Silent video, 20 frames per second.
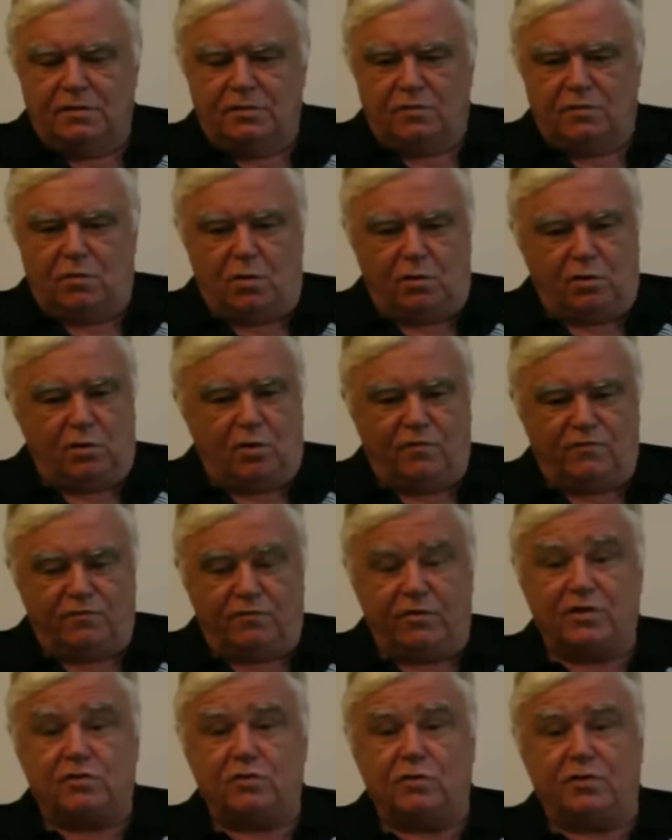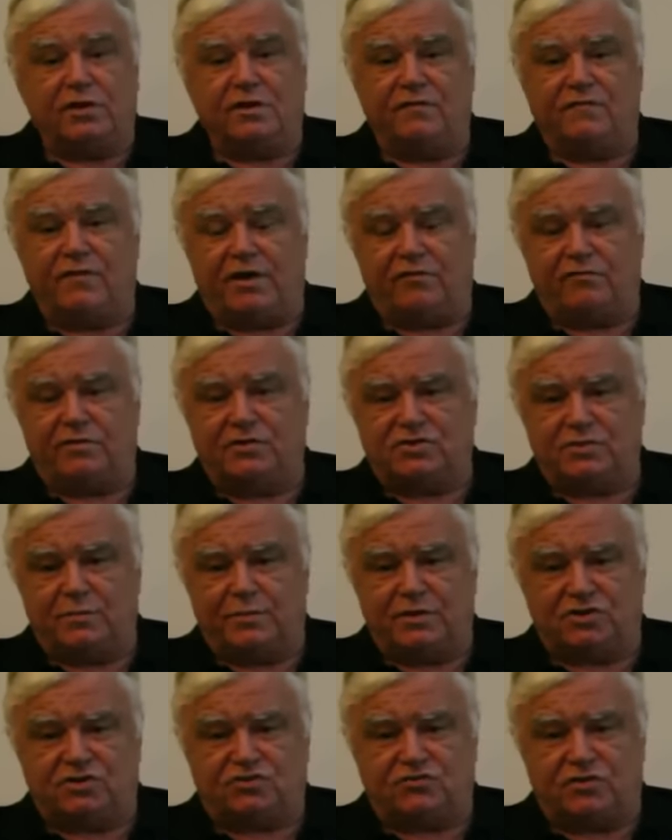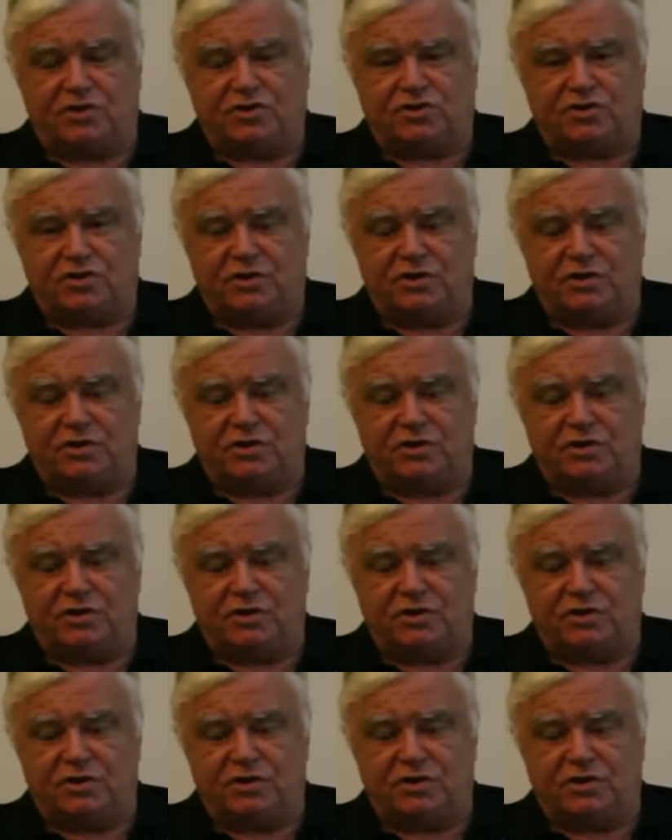all over, including the Veterans Administration